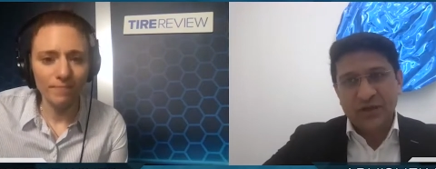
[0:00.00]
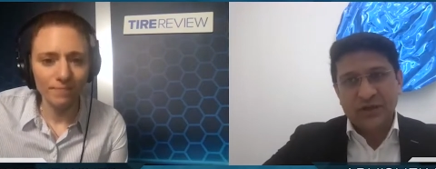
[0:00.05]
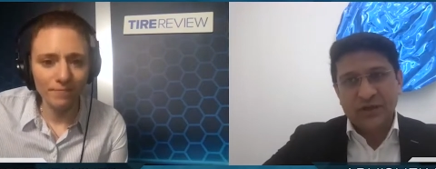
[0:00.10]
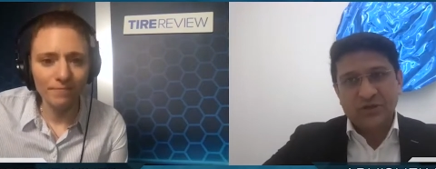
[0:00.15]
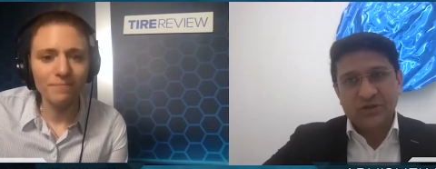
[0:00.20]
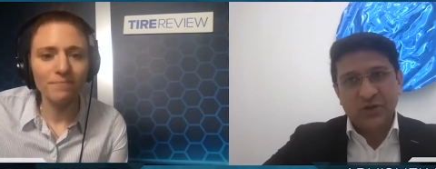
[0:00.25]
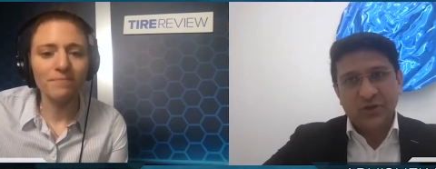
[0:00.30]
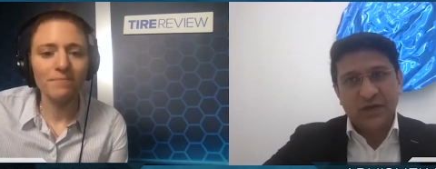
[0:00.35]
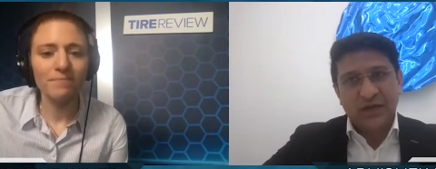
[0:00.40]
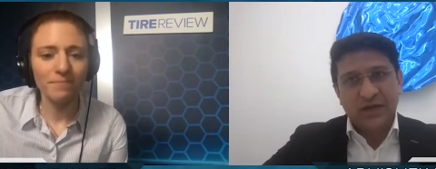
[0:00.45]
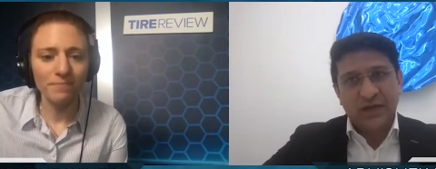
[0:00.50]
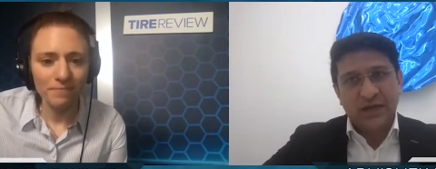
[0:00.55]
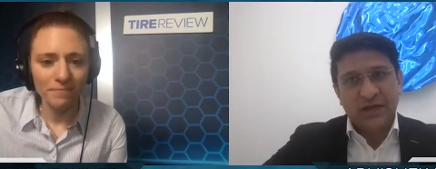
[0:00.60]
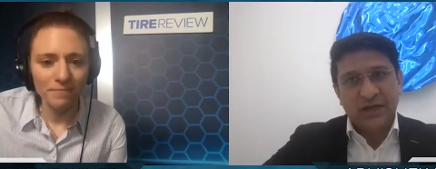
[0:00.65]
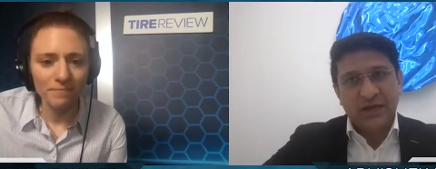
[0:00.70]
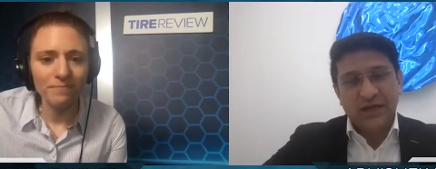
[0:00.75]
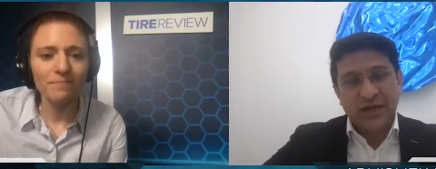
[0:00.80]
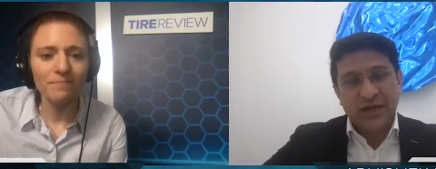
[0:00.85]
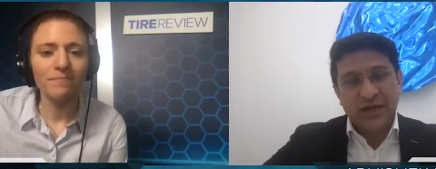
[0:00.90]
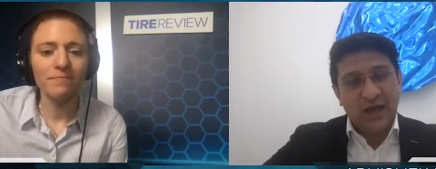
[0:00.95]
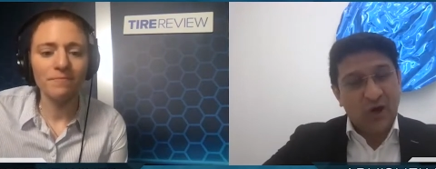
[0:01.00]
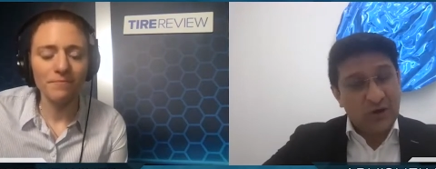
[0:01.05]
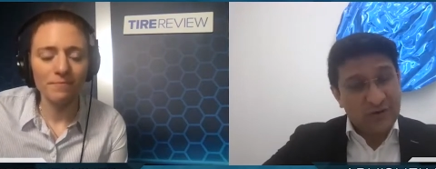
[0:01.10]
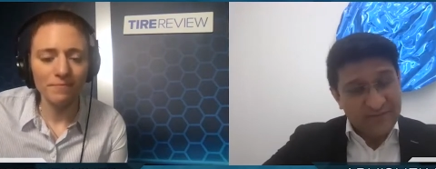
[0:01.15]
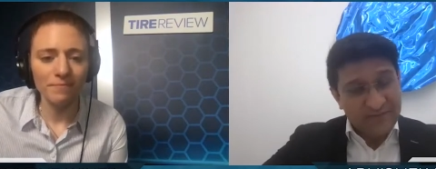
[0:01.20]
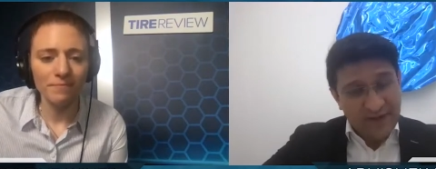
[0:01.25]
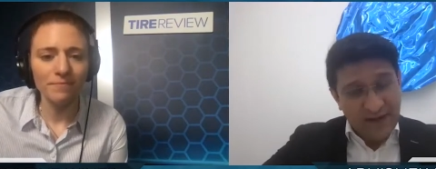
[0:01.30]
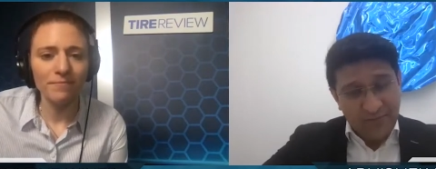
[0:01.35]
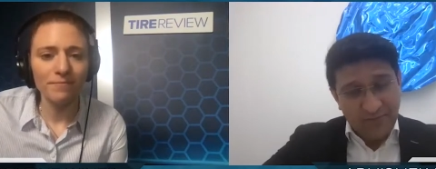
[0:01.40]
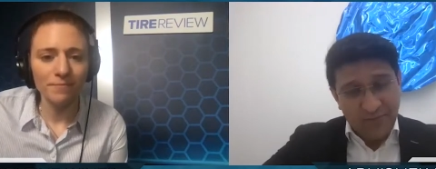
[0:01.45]
Speaker 1: So of
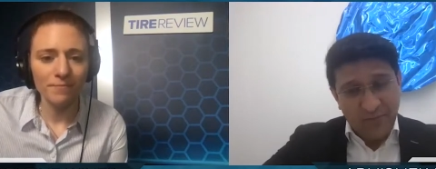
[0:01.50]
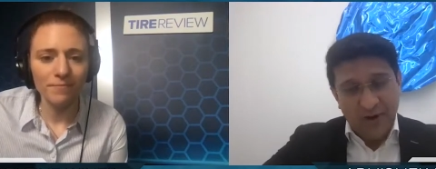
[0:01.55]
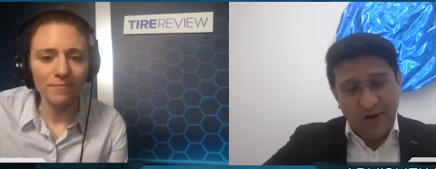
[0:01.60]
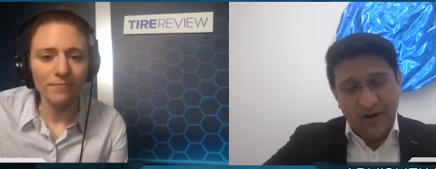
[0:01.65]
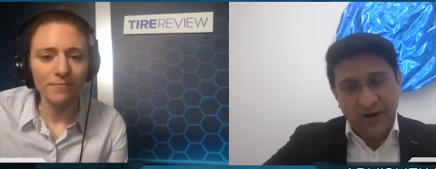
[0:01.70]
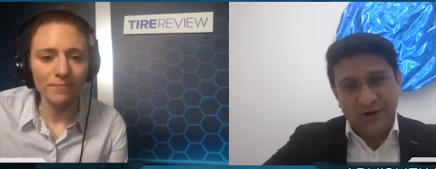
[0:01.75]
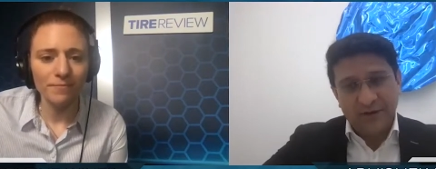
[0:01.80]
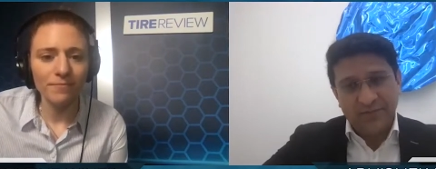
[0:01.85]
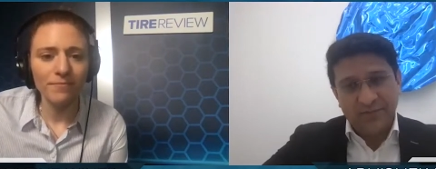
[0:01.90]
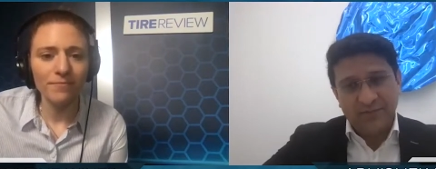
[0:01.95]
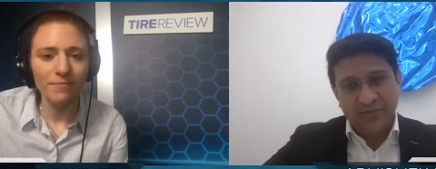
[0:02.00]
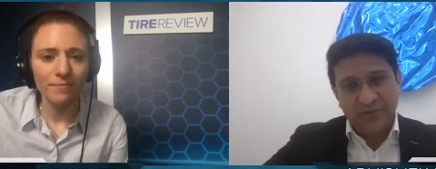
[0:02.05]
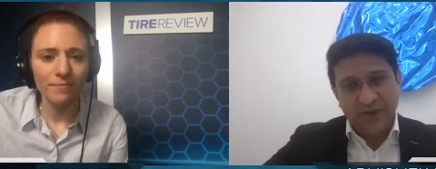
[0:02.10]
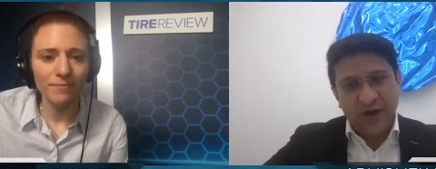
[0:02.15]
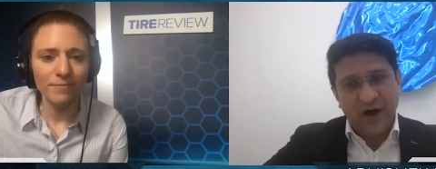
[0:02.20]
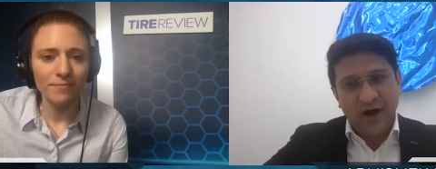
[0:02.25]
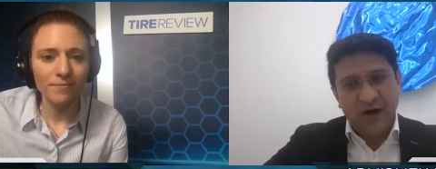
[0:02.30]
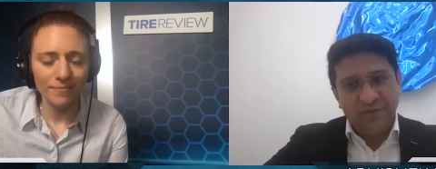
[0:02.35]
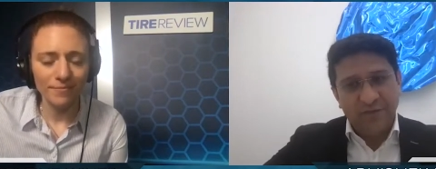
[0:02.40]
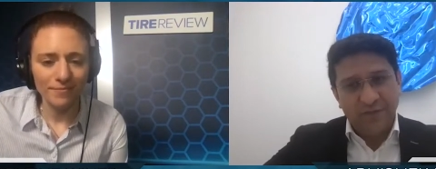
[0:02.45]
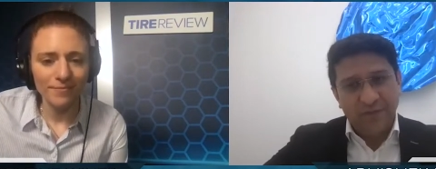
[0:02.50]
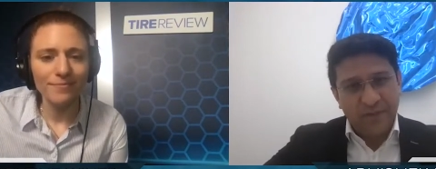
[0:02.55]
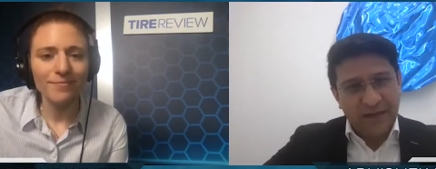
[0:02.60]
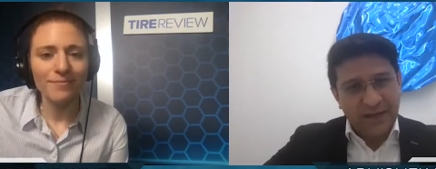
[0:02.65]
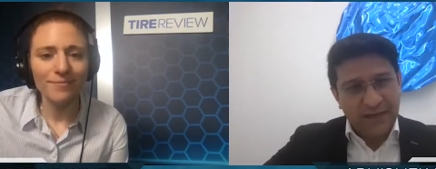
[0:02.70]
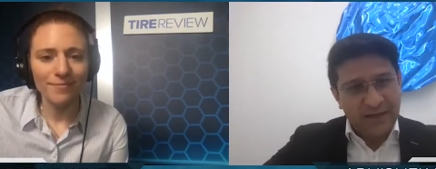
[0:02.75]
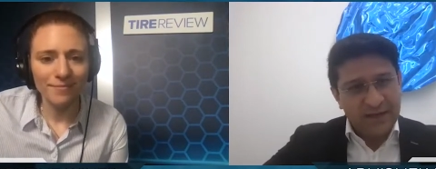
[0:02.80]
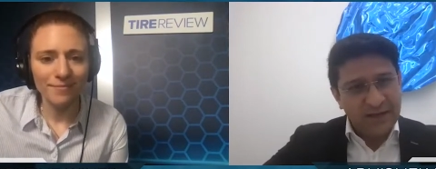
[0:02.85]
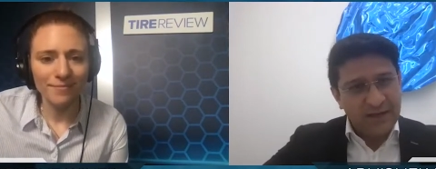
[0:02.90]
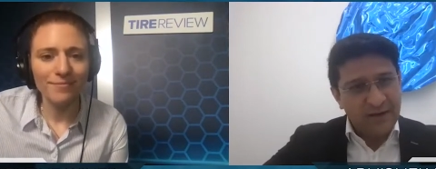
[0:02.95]
that part, $500
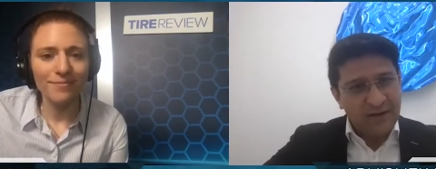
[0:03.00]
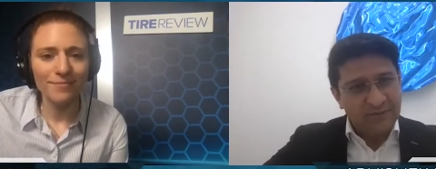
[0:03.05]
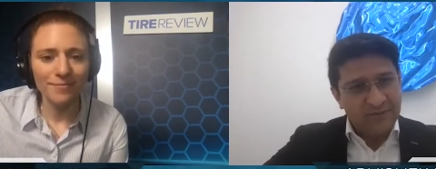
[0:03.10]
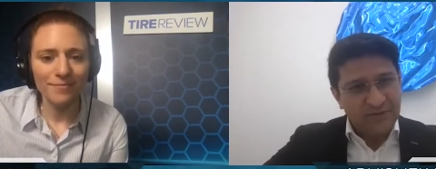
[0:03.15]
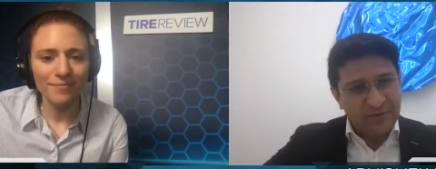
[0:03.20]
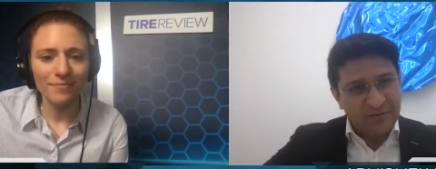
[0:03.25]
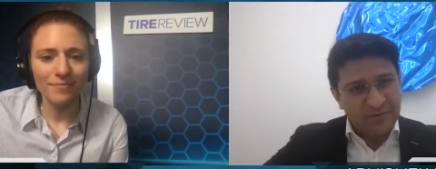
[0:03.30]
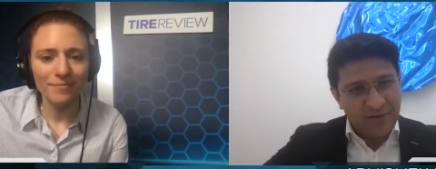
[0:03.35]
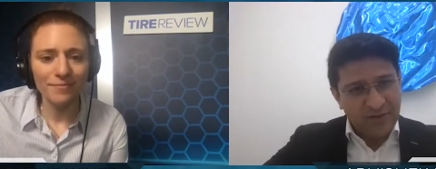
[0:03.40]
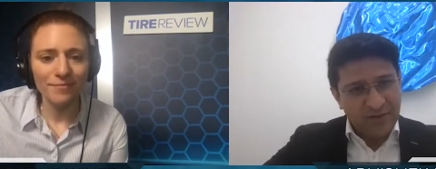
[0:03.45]
million comes from the